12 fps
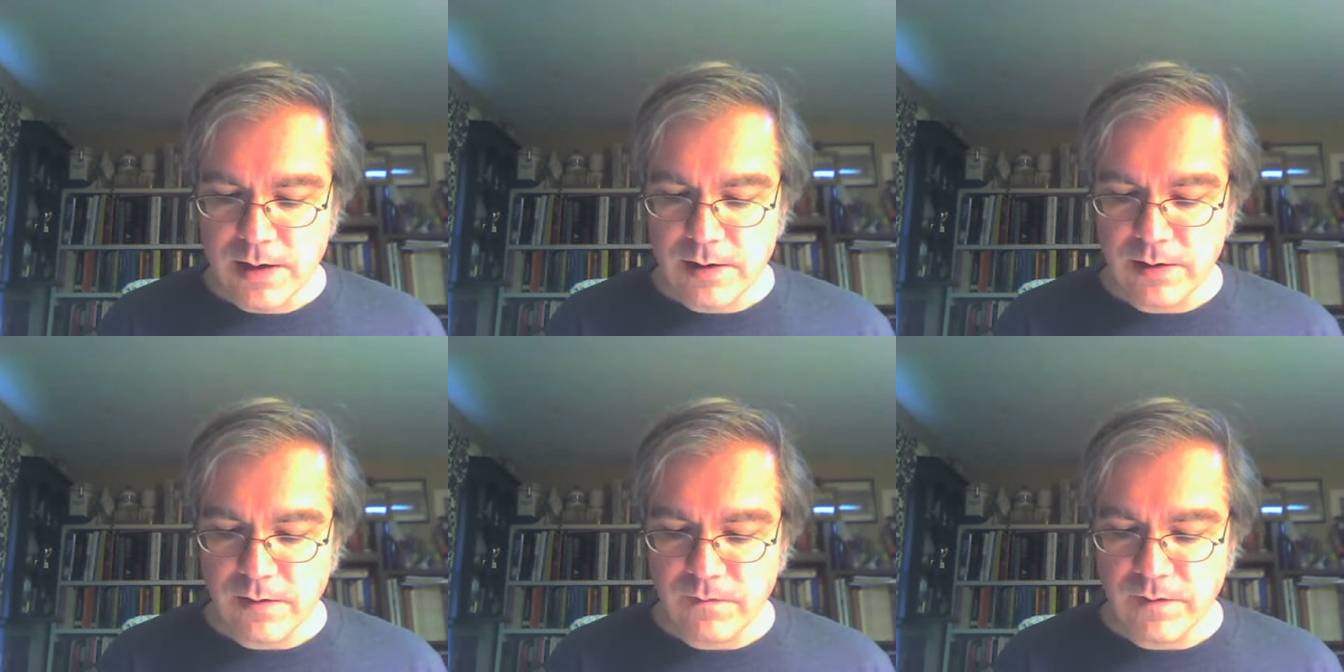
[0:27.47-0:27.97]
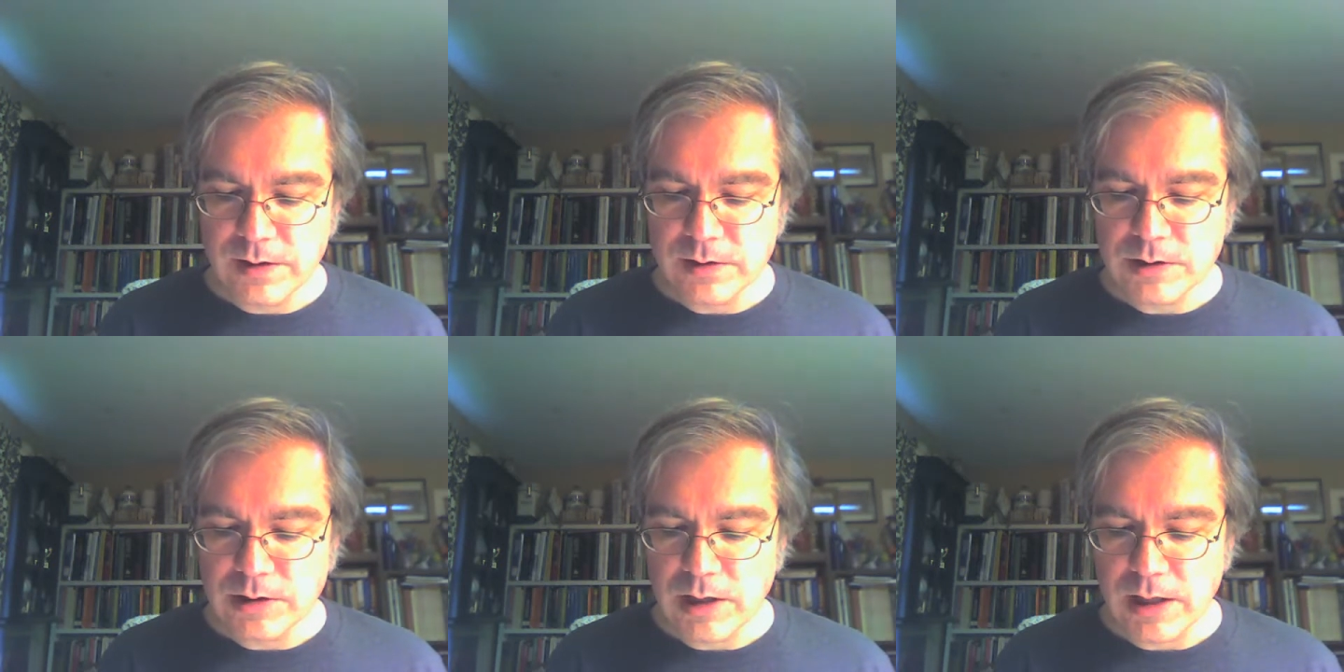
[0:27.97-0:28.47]
Their fingers
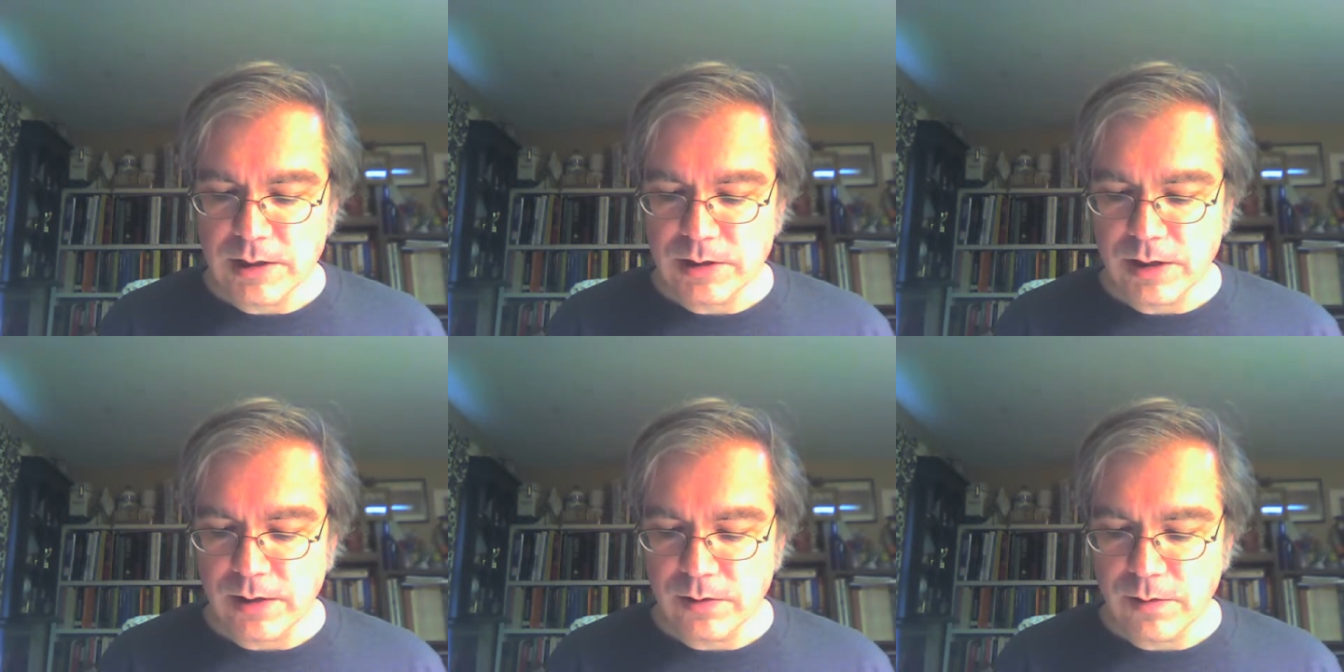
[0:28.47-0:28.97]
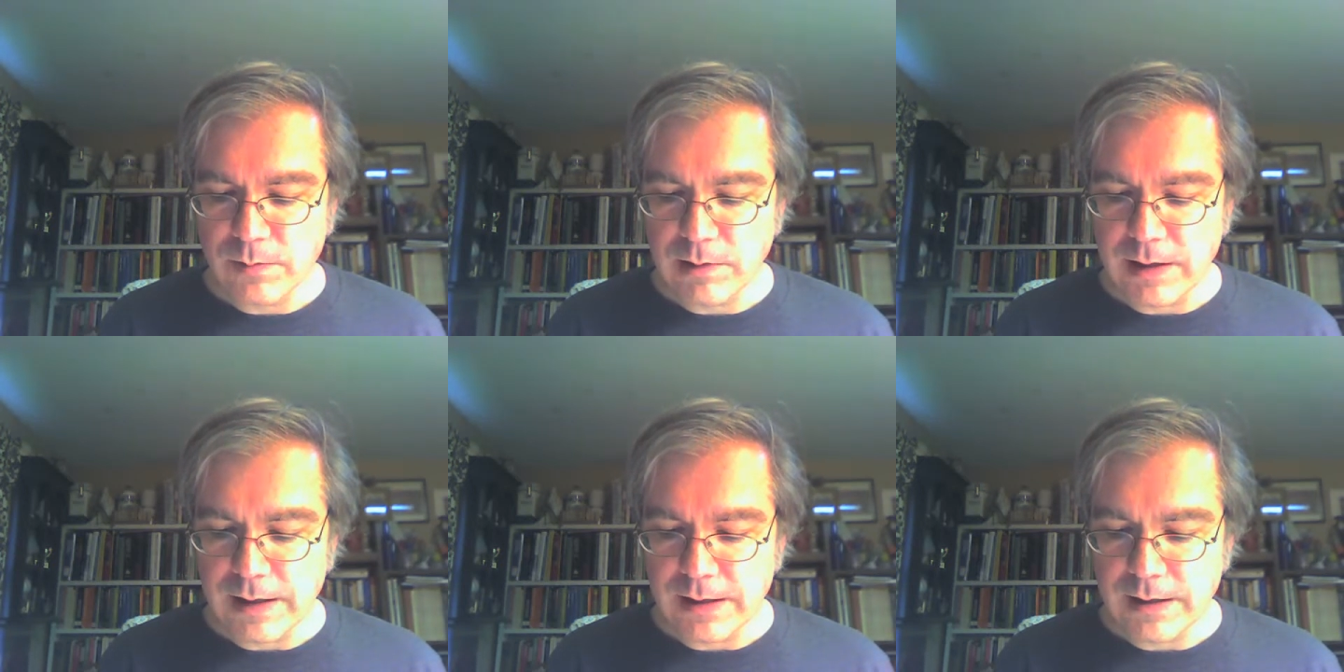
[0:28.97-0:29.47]
touched under the
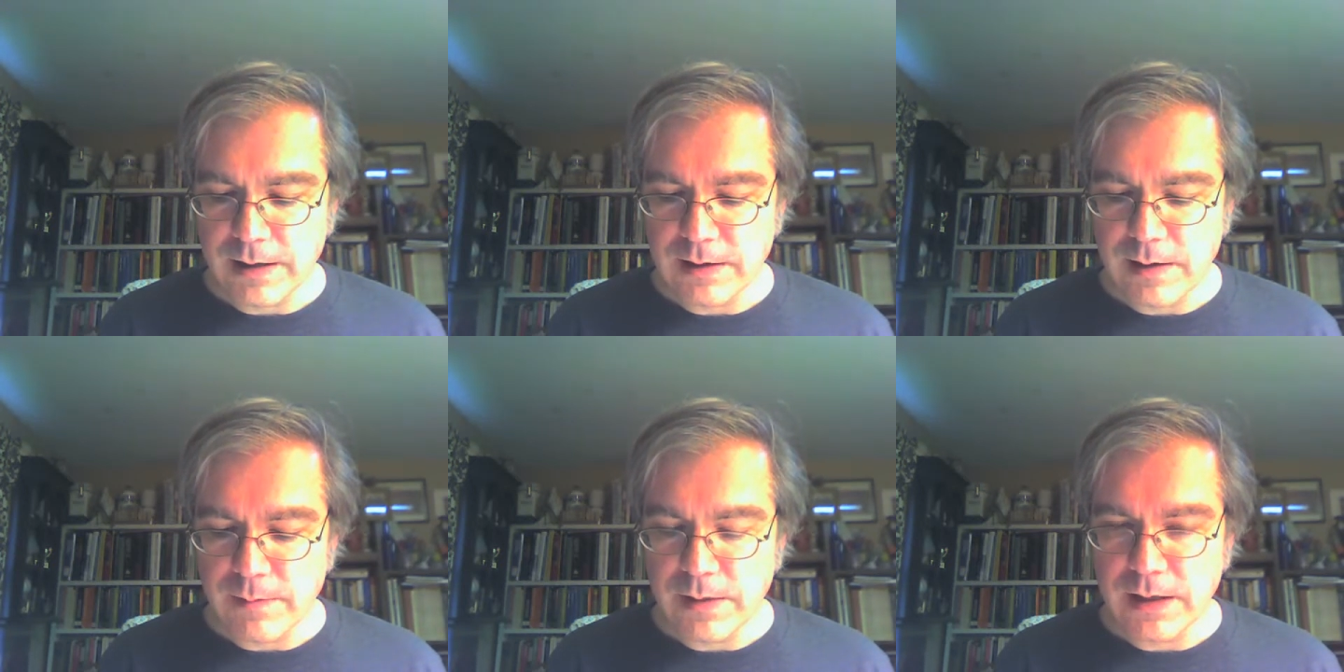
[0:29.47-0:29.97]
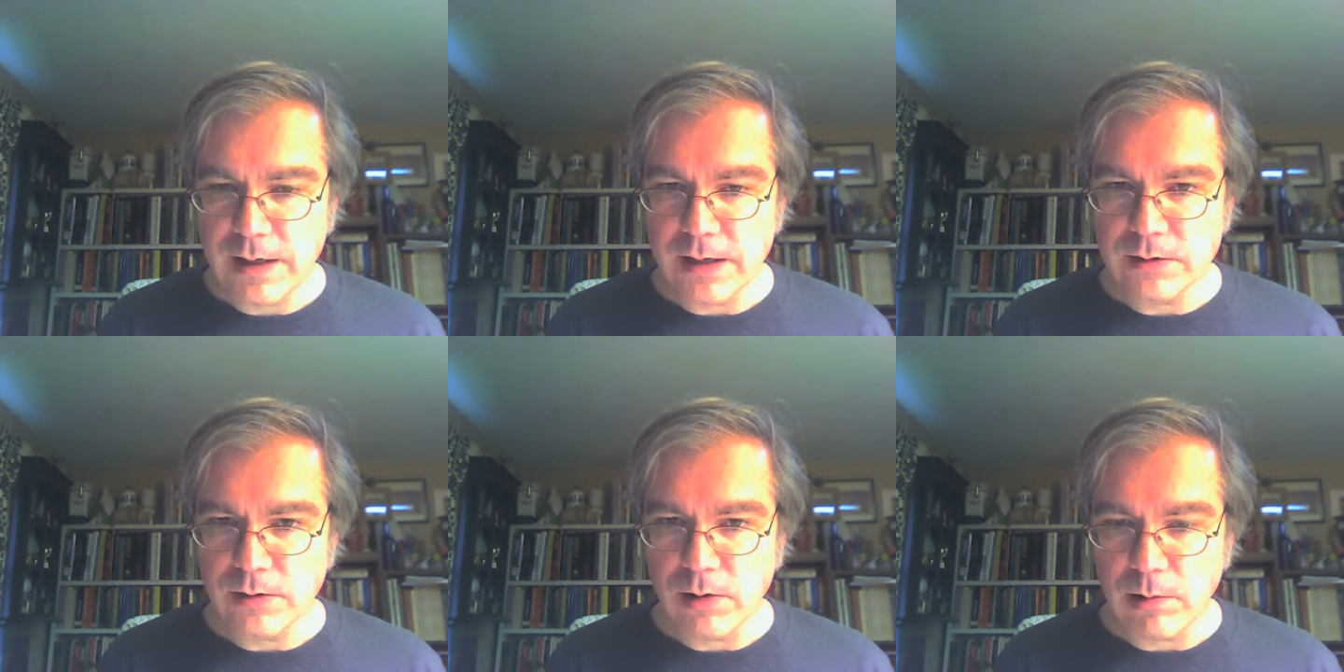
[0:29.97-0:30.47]
blanket and they began
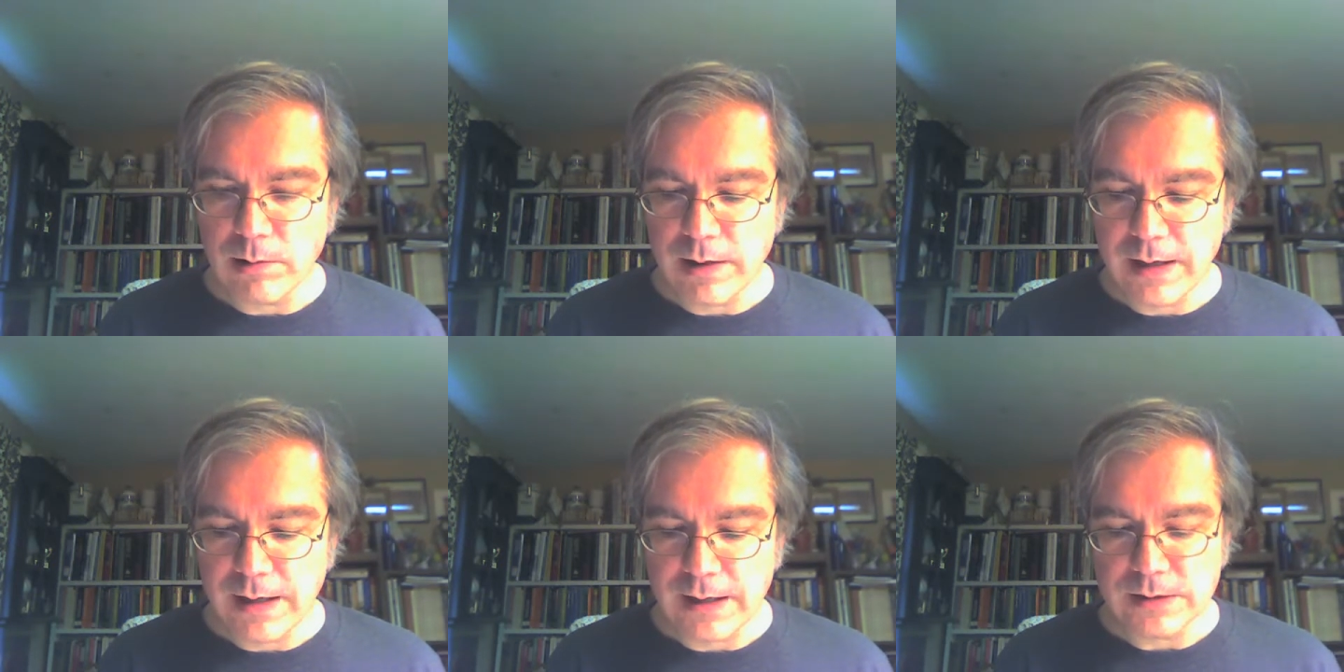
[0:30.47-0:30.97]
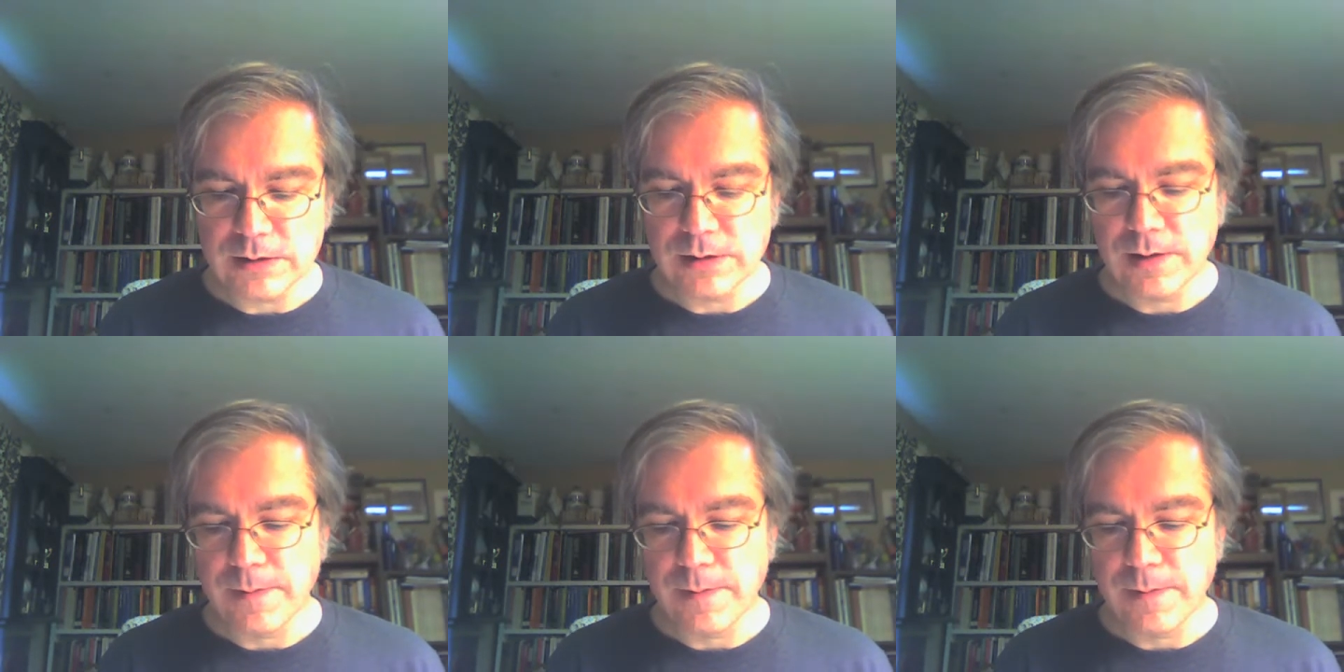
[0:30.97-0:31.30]
to hold hands.